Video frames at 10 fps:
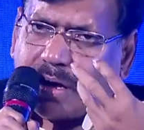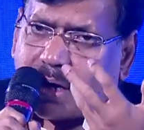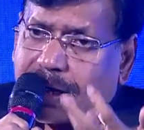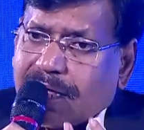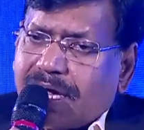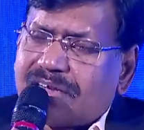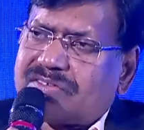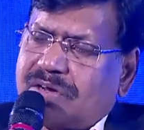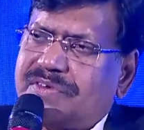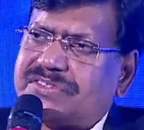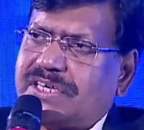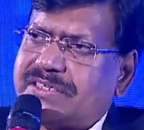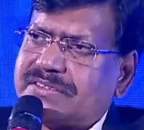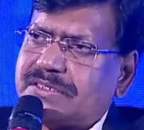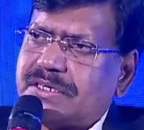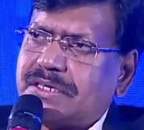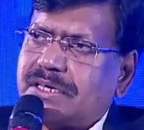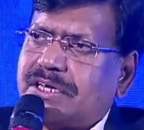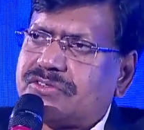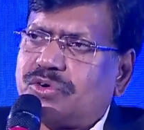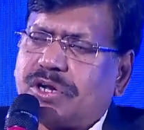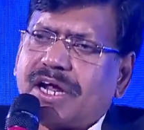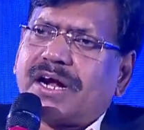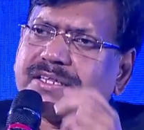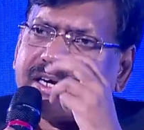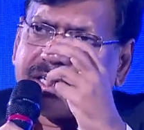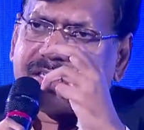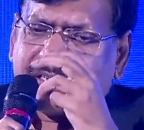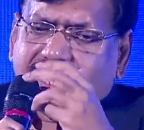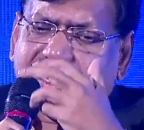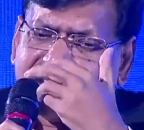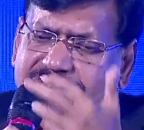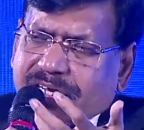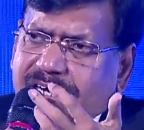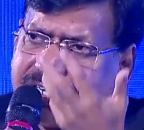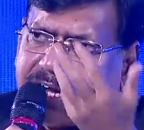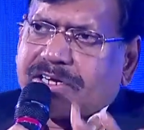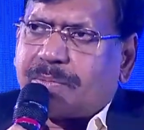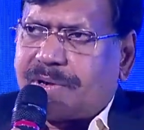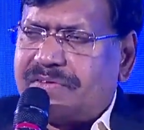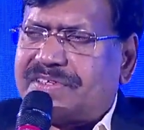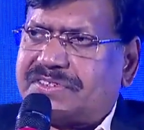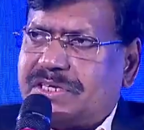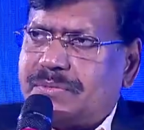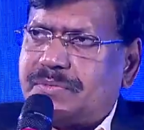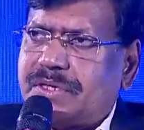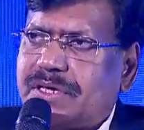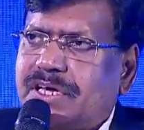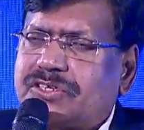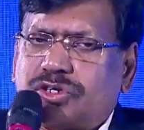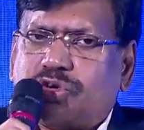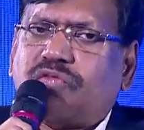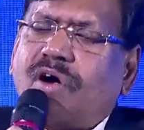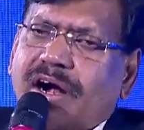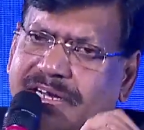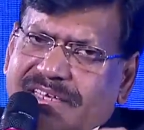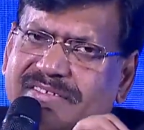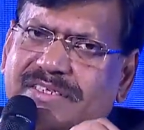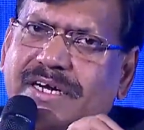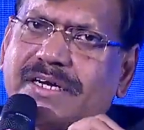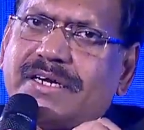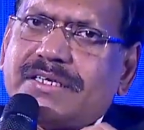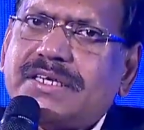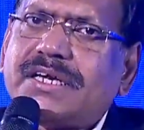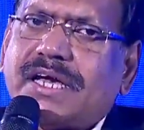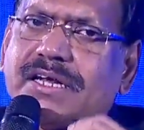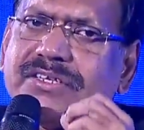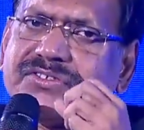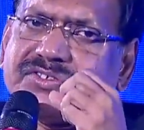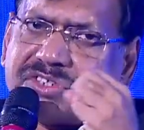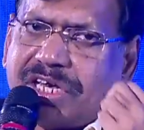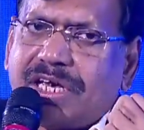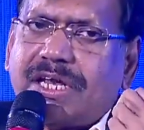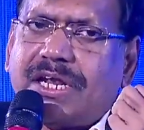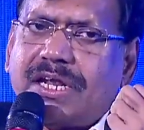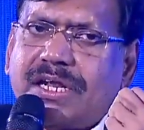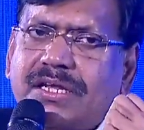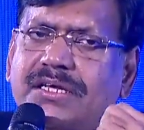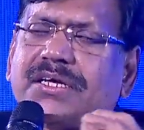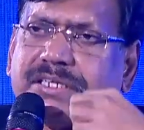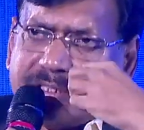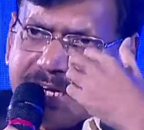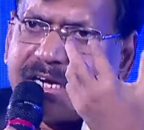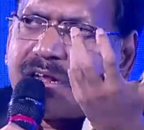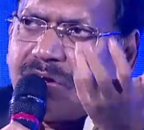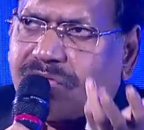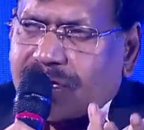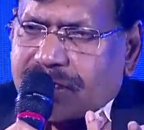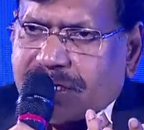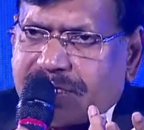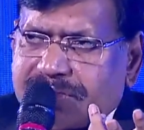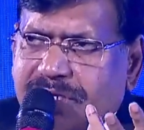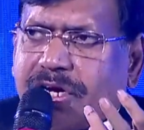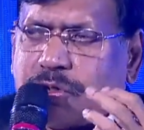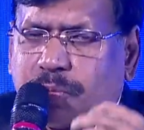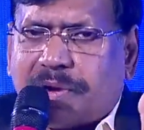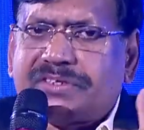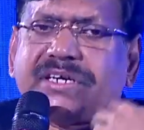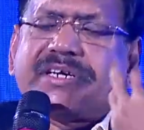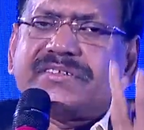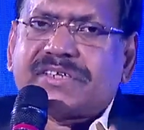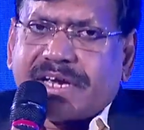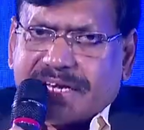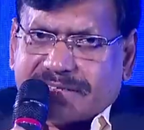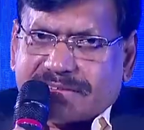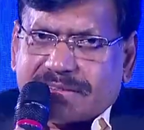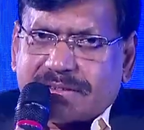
legal services, so regarding let's take a data privacy. So to what extent he can steal the data of others to present his case?